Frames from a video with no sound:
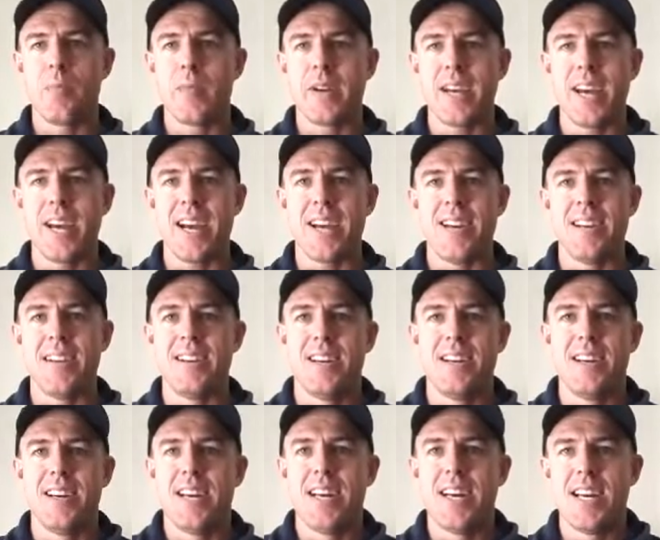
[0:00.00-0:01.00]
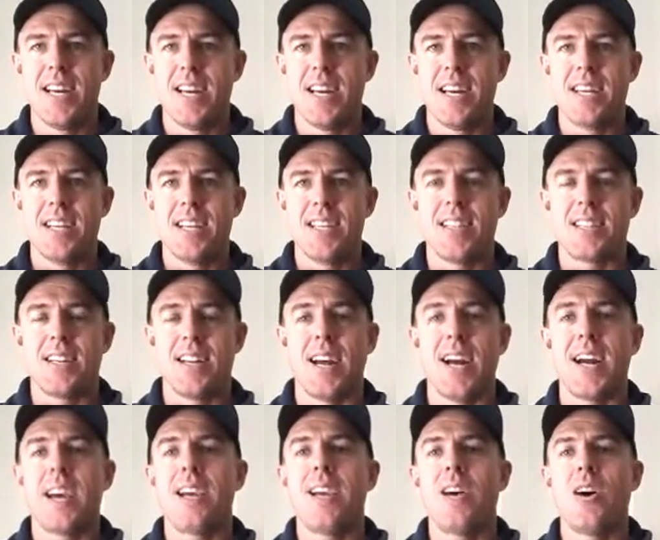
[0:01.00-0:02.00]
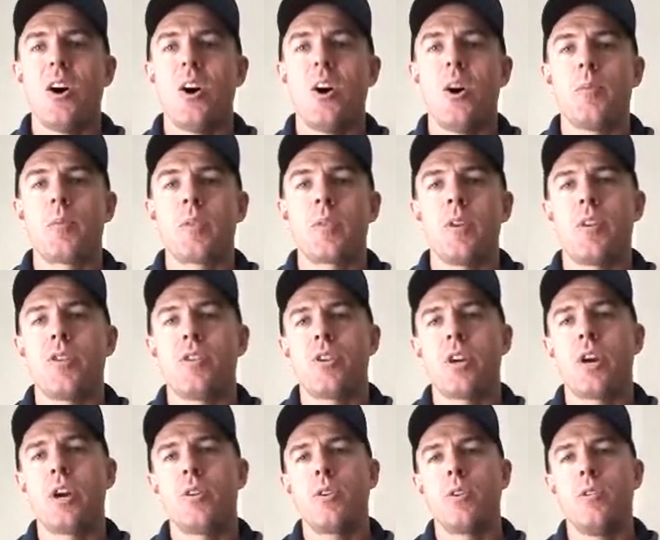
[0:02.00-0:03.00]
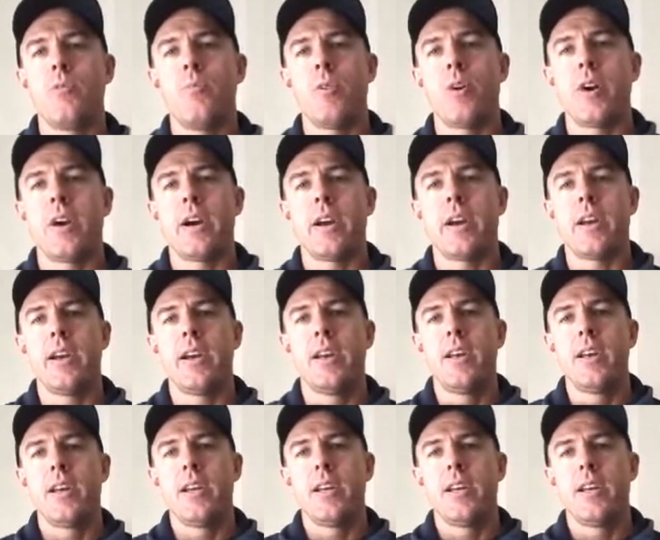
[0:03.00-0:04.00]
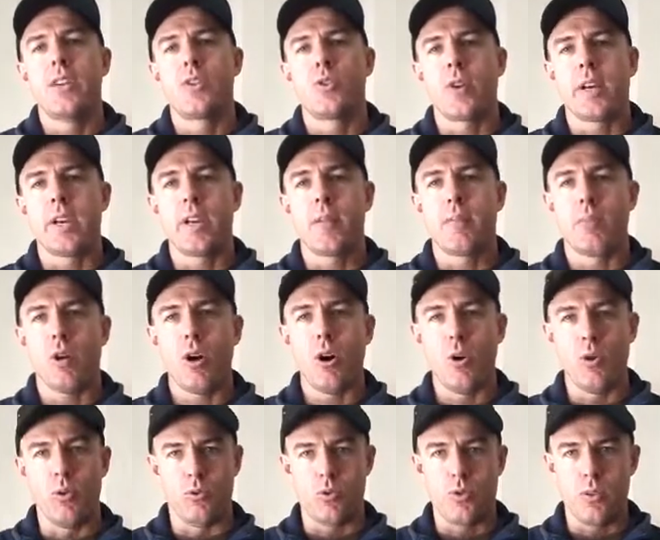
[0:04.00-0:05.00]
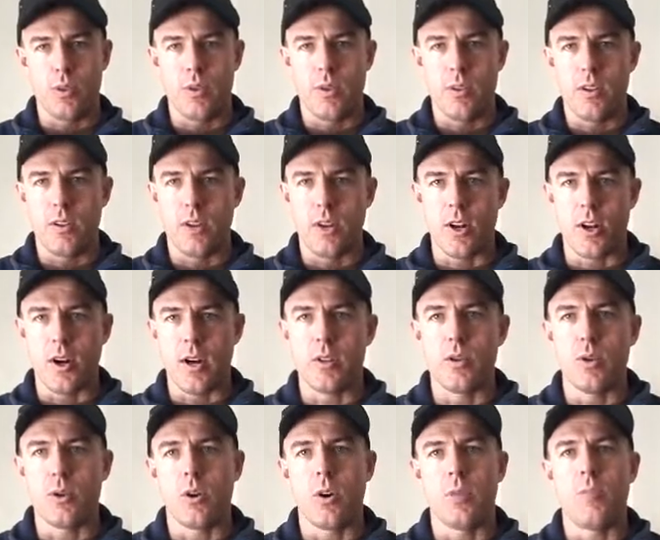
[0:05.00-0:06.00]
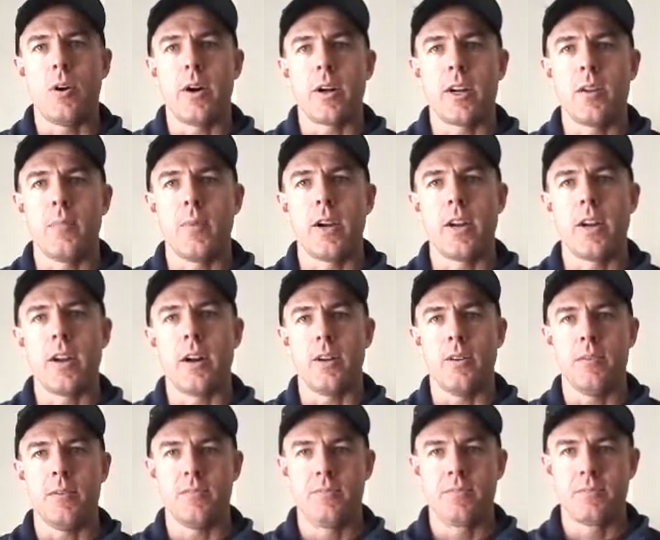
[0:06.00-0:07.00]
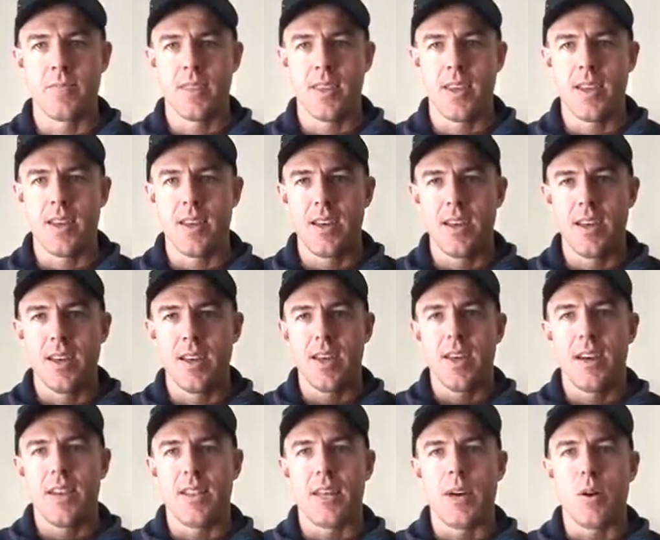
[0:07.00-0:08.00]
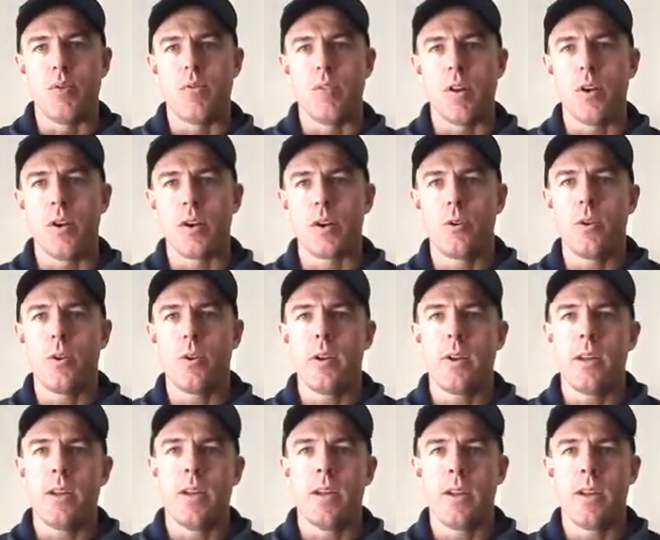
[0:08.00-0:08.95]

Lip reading: Welcome again. Today I'm going to show you my trekking poles that I took on my Camino. They were very good.